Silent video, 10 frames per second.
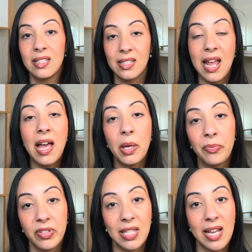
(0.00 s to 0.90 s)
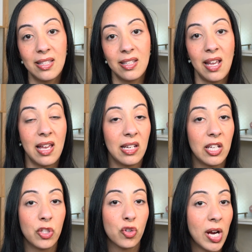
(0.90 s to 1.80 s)
It's not emphasizing
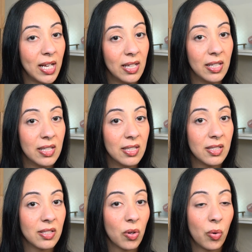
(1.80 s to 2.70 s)
any dryness